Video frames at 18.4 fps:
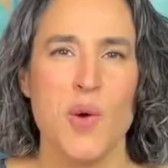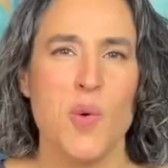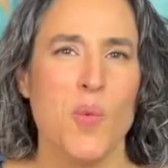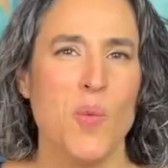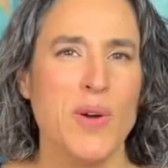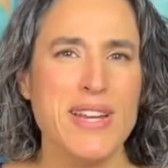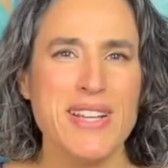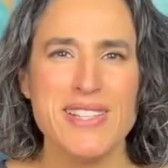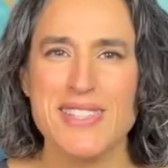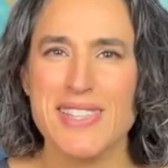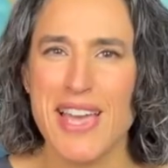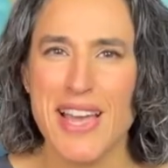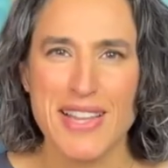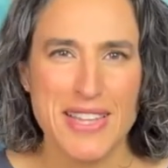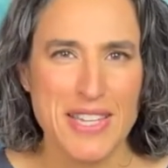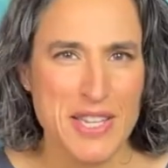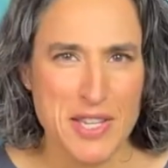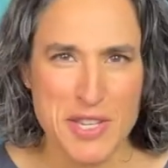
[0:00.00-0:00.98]
What
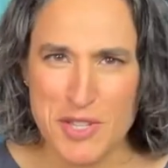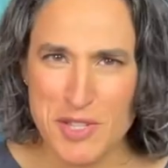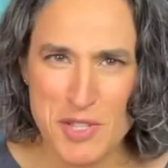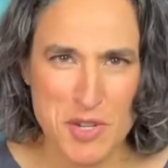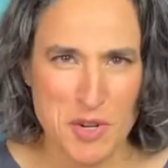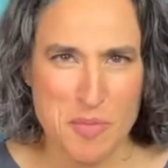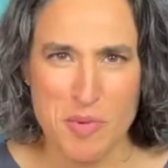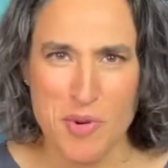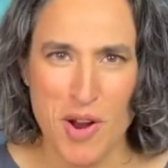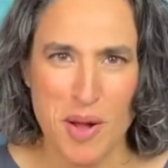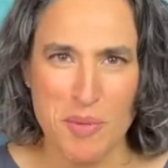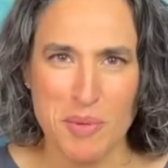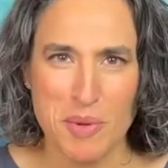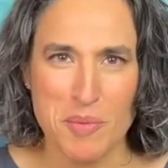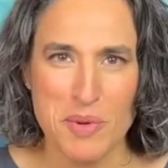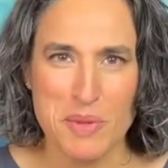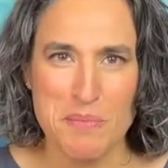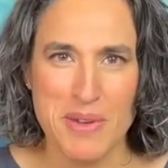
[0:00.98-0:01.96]
exactly is your
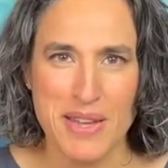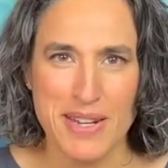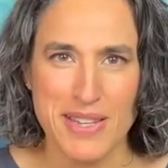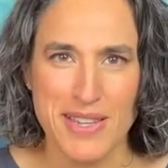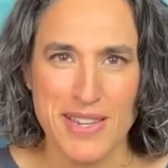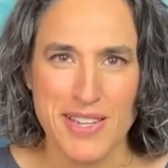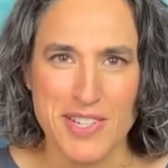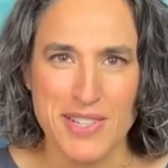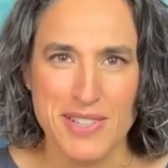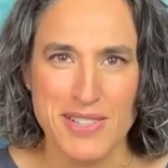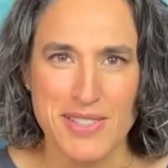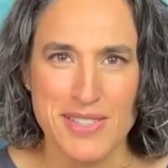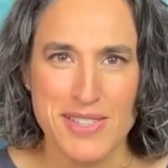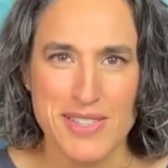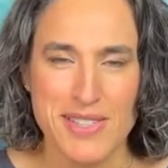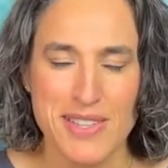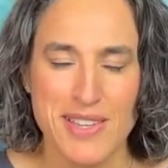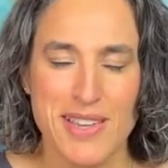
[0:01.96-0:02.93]
problem with
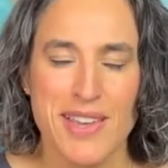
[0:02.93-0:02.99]
medications?